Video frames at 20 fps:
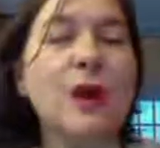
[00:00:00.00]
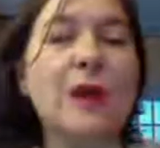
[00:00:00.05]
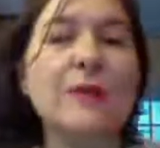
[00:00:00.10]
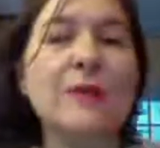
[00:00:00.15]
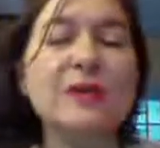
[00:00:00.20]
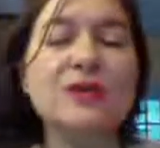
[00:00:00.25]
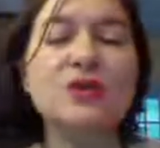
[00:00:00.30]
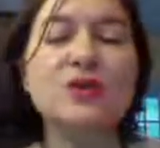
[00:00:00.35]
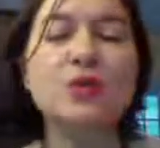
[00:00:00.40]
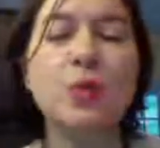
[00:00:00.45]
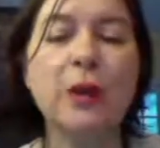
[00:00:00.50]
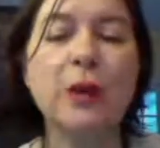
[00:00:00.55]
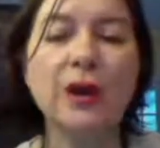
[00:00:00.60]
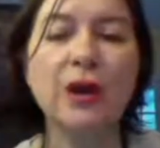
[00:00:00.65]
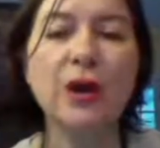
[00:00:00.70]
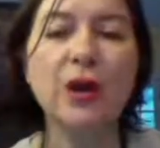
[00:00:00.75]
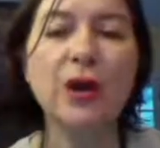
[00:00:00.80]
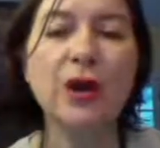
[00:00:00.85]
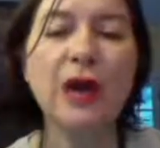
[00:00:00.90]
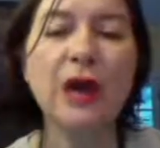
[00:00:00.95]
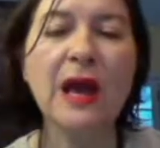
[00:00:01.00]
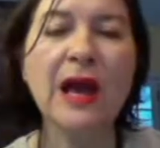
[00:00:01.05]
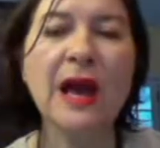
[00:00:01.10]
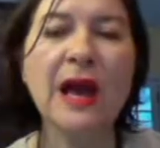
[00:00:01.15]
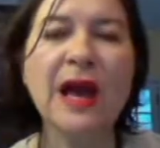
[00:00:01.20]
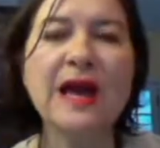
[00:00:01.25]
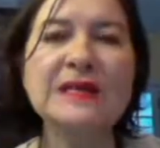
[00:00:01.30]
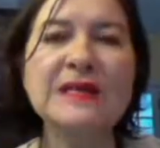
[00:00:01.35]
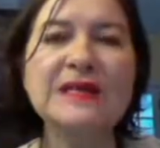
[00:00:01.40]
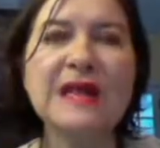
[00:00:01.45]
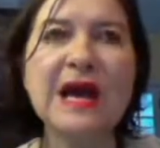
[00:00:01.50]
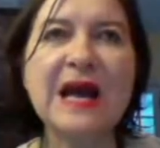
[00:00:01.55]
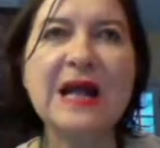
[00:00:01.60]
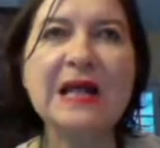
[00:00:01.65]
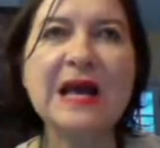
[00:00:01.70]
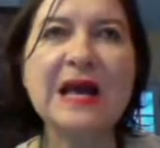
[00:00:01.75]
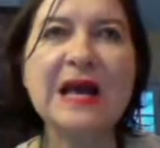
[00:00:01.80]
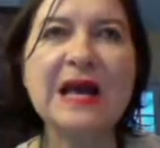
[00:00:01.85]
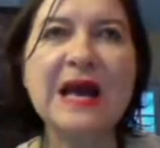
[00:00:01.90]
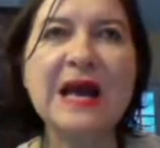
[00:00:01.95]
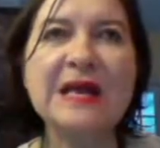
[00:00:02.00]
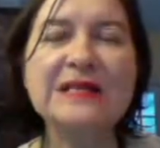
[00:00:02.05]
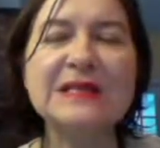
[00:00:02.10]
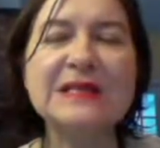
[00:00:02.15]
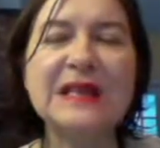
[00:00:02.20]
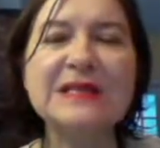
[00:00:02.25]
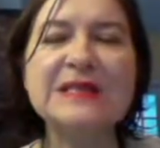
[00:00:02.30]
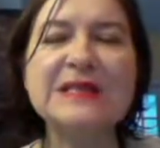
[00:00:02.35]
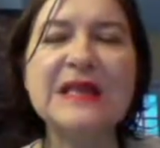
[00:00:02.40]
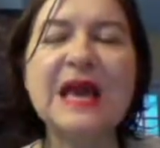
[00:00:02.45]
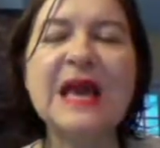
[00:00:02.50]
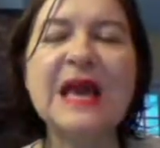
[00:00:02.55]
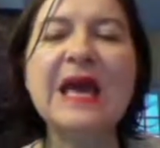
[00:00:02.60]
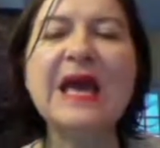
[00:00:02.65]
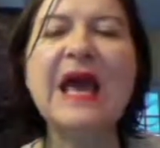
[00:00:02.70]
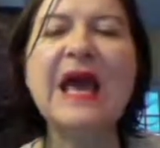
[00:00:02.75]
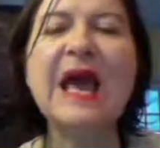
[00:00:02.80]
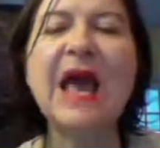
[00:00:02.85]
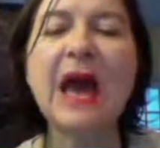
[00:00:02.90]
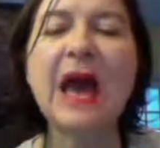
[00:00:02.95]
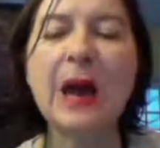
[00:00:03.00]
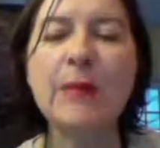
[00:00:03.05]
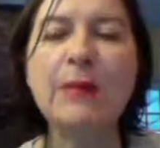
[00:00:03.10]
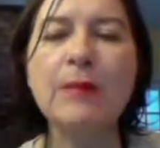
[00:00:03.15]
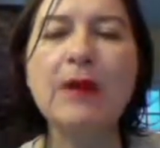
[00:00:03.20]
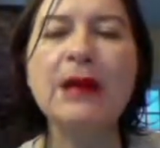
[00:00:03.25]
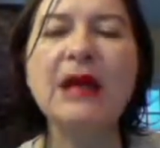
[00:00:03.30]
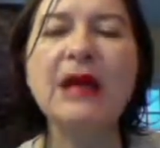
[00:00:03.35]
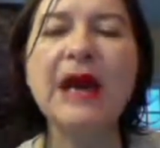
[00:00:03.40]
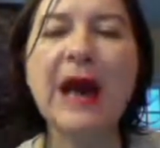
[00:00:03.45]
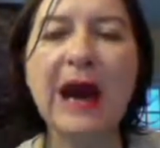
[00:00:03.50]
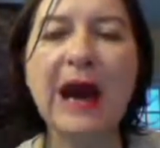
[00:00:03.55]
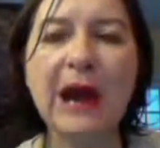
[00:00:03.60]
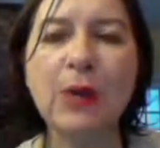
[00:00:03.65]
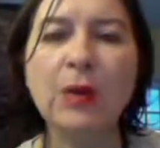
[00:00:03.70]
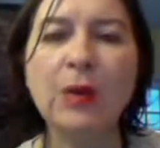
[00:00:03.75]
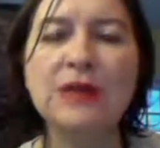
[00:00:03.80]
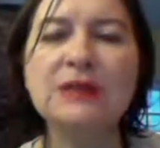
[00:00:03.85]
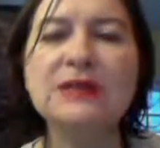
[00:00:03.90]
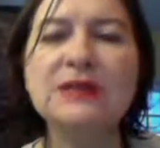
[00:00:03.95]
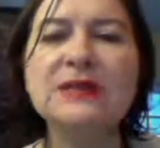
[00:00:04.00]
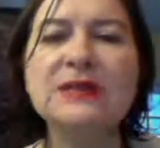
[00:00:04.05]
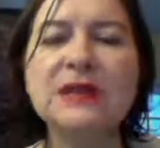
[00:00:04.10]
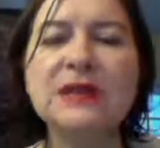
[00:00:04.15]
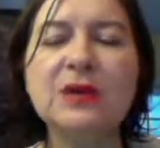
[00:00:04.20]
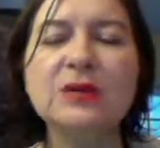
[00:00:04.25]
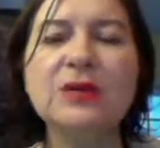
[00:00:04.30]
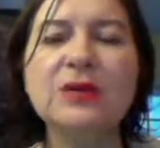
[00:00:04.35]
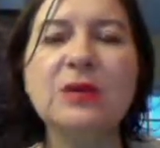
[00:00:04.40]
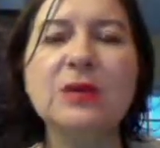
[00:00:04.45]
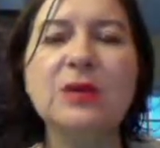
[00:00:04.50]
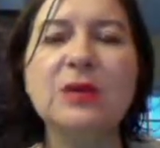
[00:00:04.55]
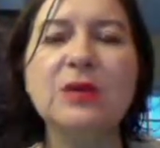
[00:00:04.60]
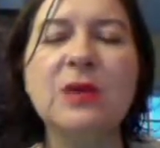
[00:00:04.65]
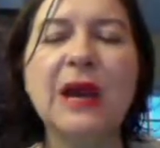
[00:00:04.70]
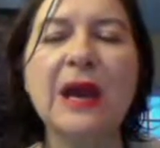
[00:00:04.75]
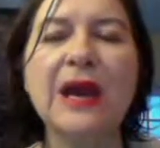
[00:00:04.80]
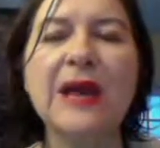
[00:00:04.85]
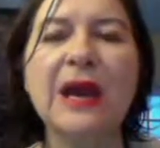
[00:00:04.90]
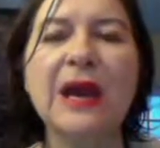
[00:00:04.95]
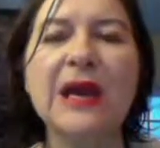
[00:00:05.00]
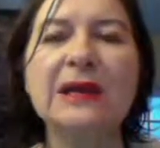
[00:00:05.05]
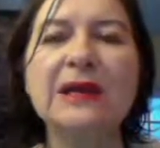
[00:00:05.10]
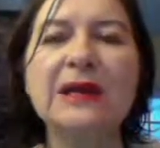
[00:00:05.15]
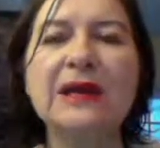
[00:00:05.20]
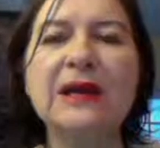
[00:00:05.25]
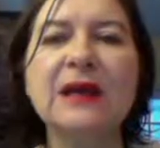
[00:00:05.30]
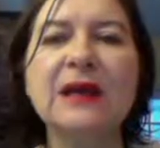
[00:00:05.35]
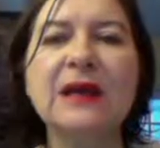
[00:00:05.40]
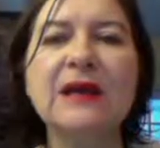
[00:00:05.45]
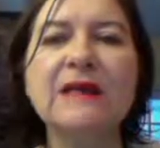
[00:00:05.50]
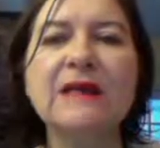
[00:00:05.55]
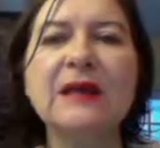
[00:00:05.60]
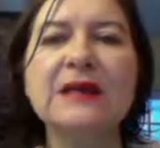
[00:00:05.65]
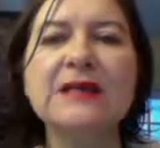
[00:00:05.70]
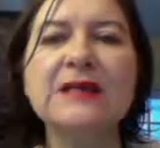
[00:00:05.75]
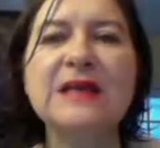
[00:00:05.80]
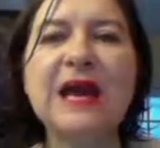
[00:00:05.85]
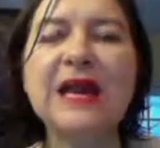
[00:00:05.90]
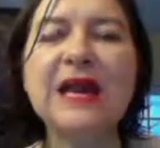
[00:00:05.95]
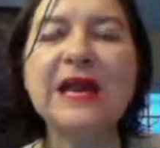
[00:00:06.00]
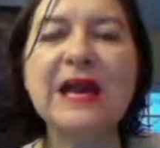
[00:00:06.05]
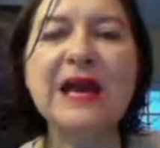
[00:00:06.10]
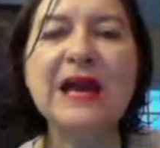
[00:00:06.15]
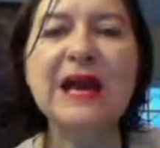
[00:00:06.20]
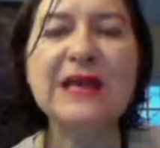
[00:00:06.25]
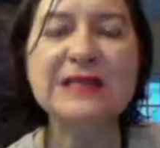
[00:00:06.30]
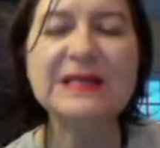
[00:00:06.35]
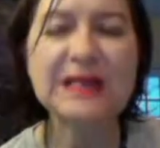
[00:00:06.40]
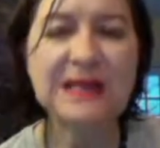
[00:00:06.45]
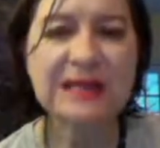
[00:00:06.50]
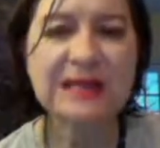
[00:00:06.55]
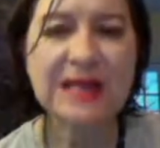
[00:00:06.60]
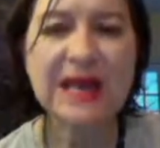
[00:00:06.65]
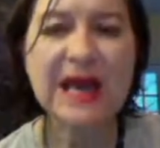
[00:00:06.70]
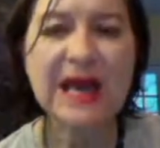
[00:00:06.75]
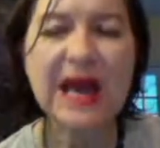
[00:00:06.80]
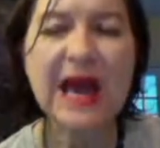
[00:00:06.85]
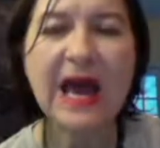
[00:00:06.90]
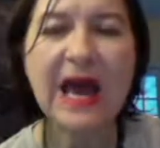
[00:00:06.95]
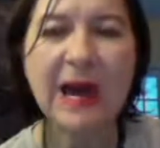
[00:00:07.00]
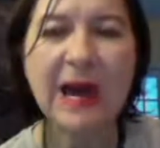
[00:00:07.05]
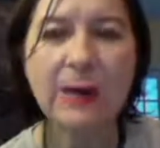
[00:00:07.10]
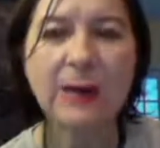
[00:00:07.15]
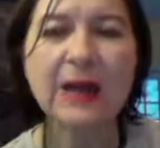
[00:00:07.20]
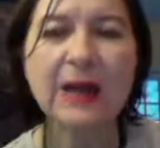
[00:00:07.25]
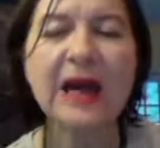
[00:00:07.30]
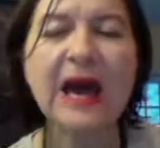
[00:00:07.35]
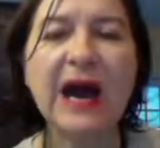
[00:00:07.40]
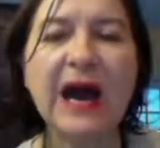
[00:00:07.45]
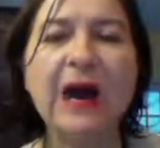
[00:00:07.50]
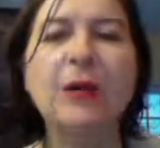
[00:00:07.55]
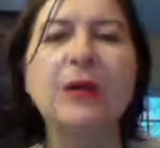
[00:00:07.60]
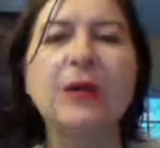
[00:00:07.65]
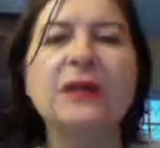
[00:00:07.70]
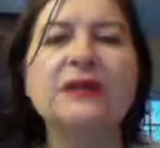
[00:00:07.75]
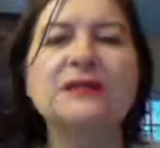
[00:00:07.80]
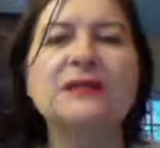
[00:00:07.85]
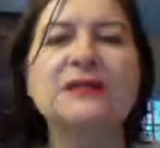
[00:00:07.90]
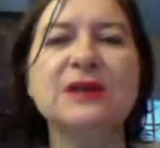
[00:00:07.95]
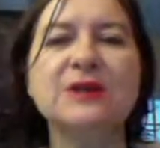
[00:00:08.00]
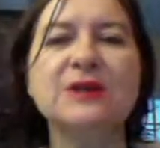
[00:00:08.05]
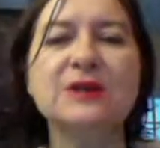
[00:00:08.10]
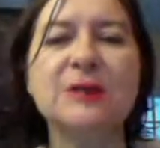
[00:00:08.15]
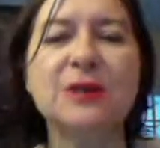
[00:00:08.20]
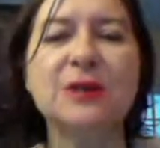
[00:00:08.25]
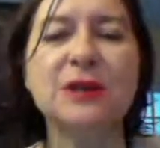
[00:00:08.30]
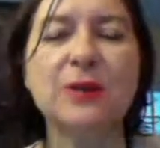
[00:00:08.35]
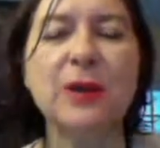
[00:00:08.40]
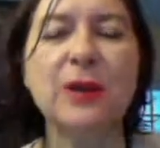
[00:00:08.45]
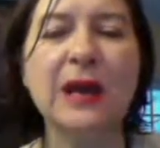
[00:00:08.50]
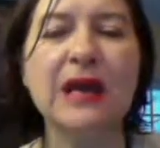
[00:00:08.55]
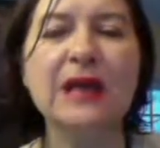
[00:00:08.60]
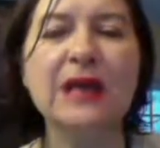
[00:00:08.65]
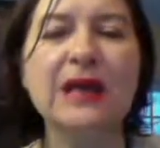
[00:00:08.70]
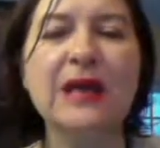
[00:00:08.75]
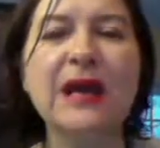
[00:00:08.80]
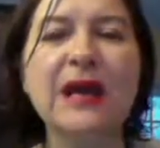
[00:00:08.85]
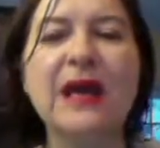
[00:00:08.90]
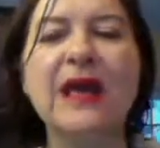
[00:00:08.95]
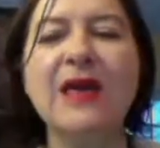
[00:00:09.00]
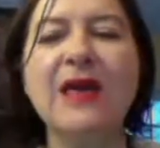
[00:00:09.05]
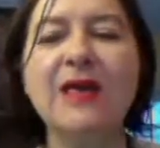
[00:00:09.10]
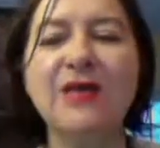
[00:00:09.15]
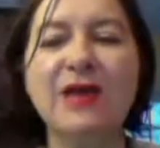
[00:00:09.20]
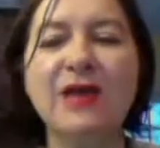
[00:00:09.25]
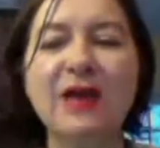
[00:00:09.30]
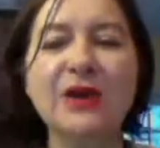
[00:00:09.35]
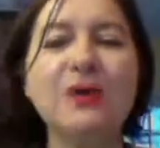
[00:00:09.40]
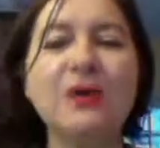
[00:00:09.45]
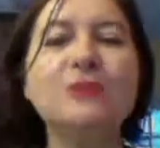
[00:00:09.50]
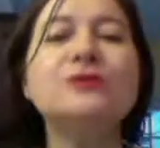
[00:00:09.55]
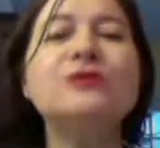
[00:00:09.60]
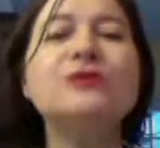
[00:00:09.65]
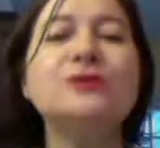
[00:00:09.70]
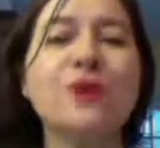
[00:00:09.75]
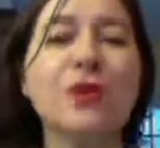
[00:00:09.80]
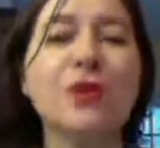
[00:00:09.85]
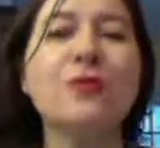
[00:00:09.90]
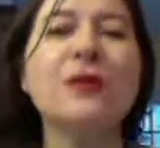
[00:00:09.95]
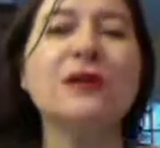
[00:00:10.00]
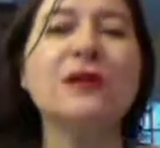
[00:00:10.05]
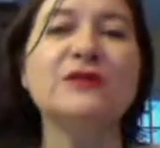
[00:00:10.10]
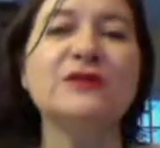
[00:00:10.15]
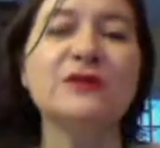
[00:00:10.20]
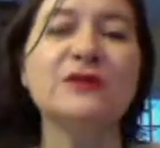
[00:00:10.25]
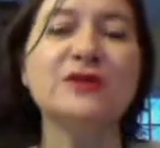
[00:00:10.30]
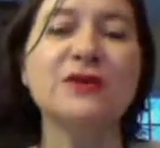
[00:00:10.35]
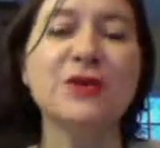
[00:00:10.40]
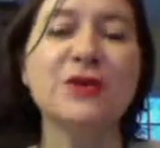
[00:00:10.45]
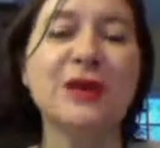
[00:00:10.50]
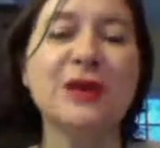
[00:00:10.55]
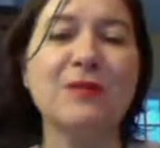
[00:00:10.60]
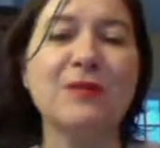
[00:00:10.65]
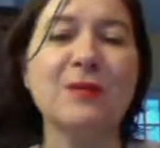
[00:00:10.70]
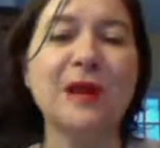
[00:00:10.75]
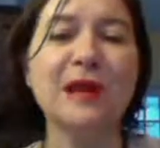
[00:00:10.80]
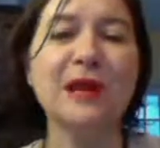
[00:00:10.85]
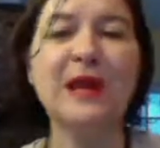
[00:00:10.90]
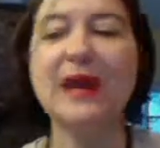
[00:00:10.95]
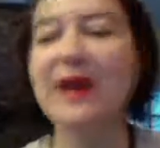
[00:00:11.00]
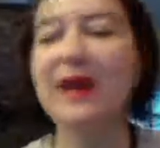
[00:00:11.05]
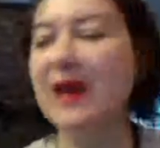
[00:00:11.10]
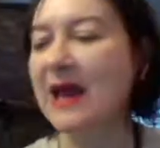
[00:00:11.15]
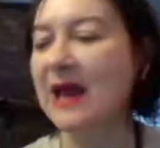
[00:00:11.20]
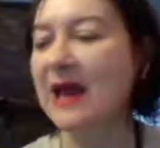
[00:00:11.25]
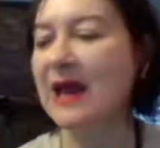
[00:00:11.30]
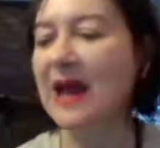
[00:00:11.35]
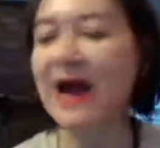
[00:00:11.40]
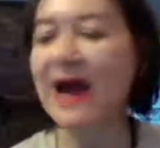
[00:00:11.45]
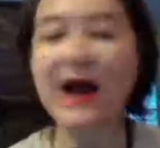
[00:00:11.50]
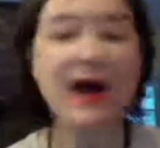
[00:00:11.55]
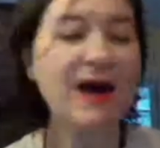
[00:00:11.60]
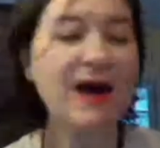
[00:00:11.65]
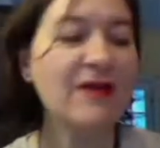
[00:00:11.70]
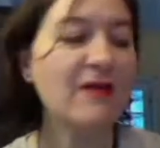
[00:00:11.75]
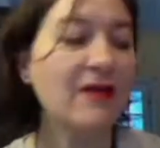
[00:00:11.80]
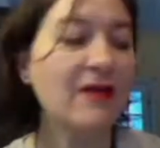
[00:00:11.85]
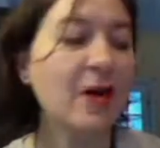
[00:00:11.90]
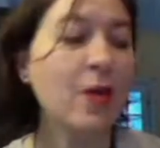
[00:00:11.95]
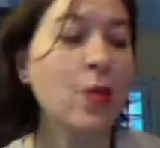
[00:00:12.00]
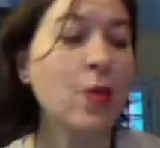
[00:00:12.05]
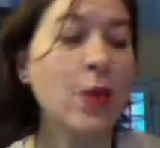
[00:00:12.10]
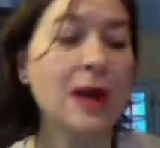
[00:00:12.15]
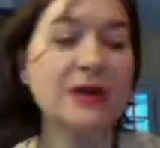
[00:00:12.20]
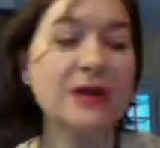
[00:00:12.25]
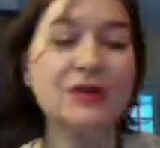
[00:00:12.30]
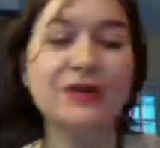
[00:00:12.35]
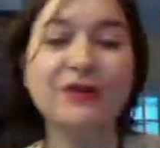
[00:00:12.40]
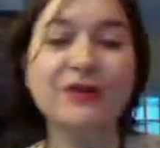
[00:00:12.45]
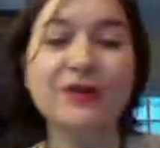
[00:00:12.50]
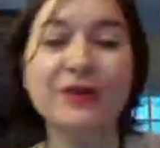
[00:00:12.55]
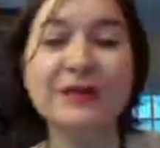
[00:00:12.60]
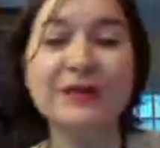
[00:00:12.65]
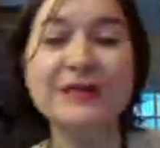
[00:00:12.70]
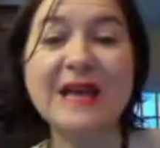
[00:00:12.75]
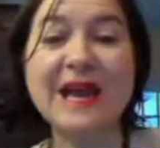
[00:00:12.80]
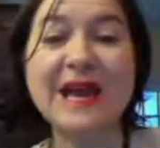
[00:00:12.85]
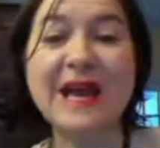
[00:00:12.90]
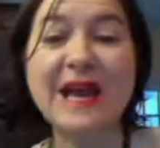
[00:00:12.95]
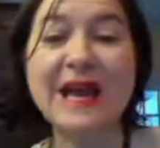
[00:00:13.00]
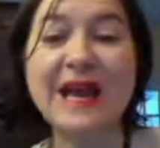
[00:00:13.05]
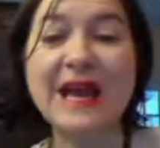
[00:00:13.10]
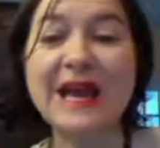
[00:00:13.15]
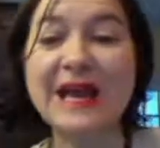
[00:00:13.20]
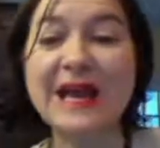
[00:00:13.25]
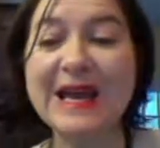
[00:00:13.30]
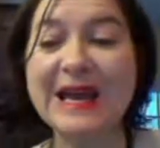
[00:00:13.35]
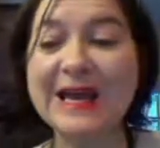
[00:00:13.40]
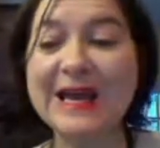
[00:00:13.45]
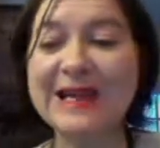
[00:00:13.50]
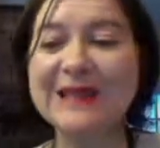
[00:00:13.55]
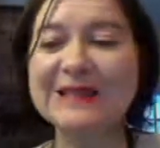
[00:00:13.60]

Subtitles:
and Twitter at LISSAM Cowan, COWAN. That's LISSAM Cowan, COWN. Thank you so much for joining me, and have a wonderful day.